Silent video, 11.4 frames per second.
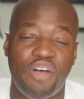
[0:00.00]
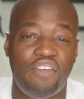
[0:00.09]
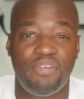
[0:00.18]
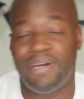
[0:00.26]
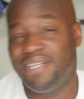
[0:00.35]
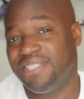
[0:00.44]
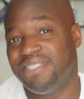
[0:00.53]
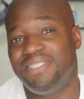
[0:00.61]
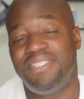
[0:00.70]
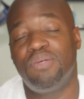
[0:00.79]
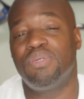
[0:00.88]
Everybody
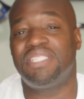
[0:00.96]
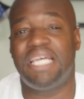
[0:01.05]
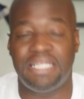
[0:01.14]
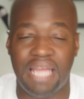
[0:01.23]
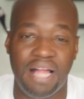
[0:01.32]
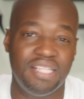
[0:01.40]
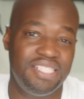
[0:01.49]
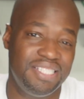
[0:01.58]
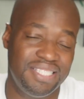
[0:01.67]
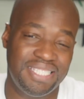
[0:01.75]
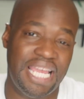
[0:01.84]
doesn't deal with technology
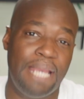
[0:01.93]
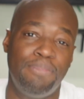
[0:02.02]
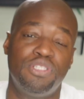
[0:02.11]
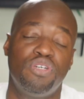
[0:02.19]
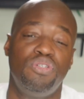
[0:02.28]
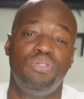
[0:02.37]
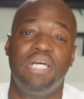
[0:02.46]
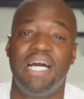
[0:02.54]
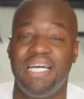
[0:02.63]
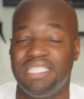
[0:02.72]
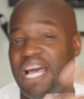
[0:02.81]
the same, so you
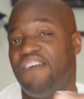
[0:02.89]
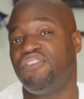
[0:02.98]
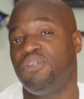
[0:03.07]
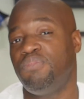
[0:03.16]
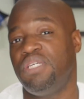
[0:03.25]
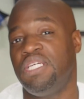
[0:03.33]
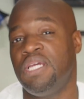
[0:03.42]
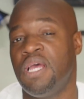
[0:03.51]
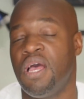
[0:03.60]
guys have to be